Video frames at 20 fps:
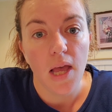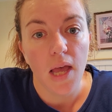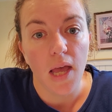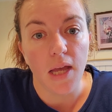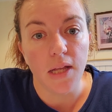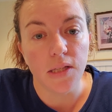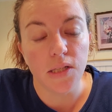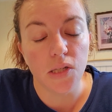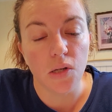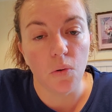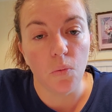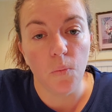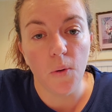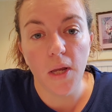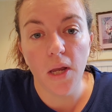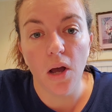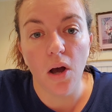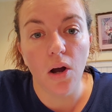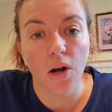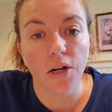And so
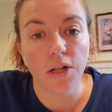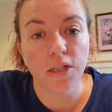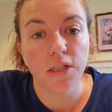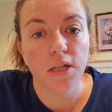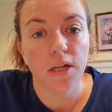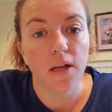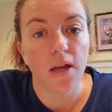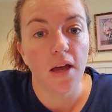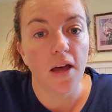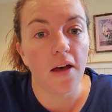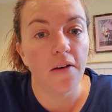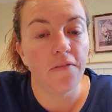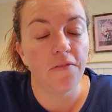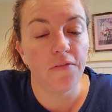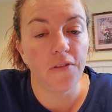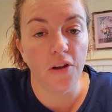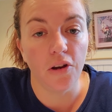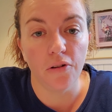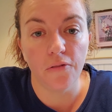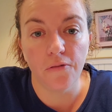we aren't
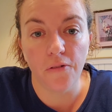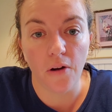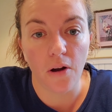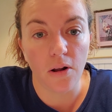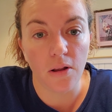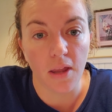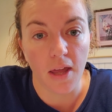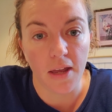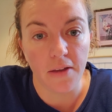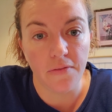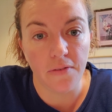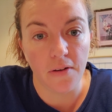feared for our life